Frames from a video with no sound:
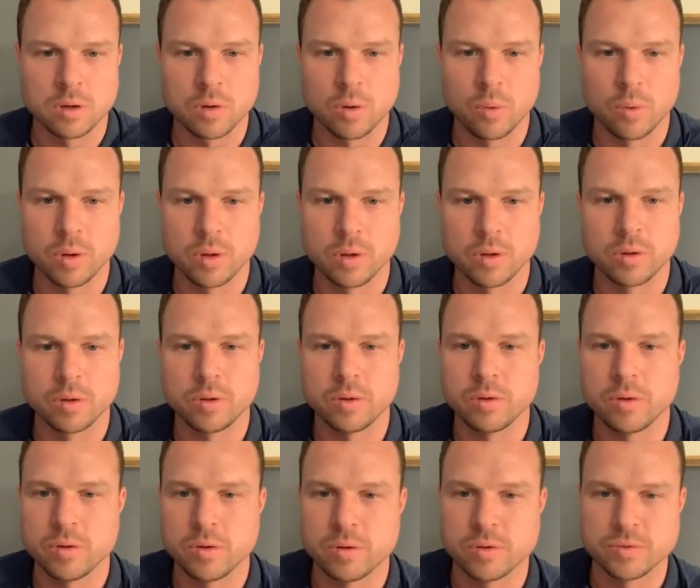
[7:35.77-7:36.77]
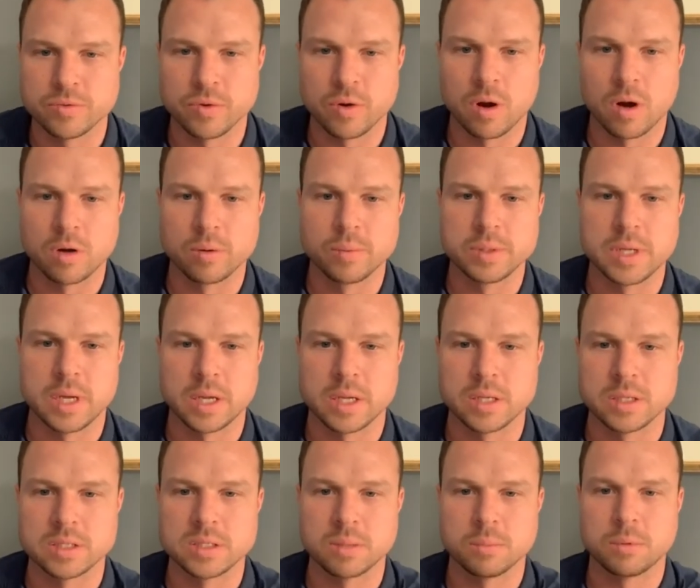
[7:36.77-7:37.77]
oil you use for hardwood decking
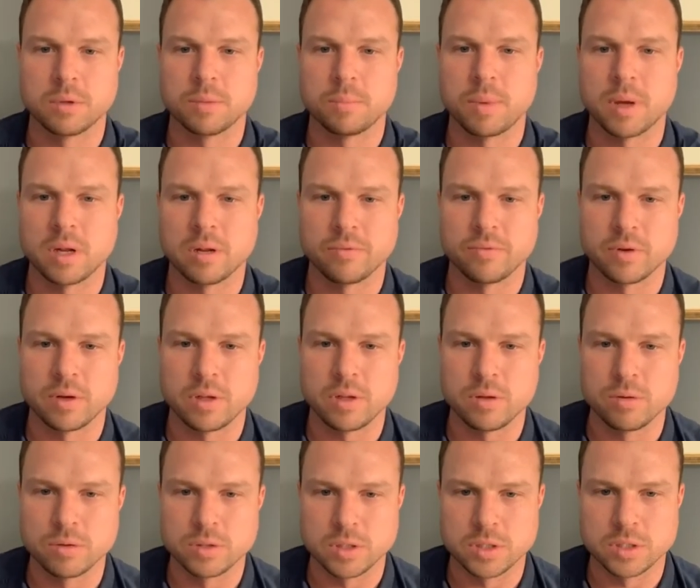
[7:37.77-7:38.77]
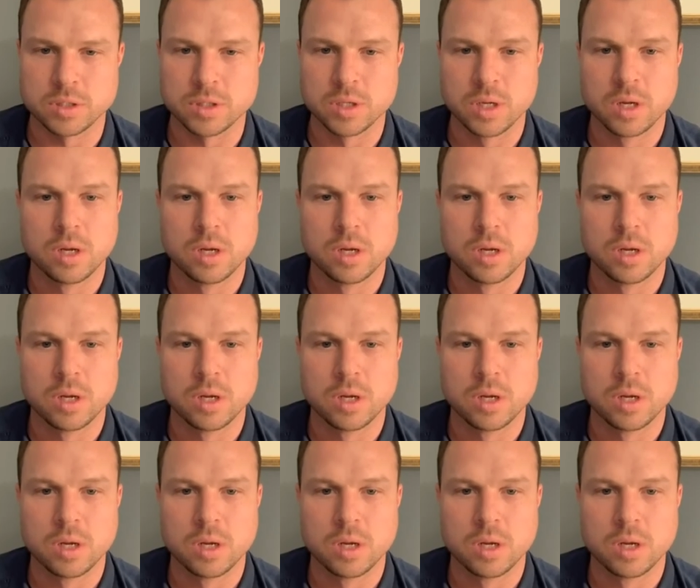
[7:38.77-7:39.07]
is similar to Penofin in usage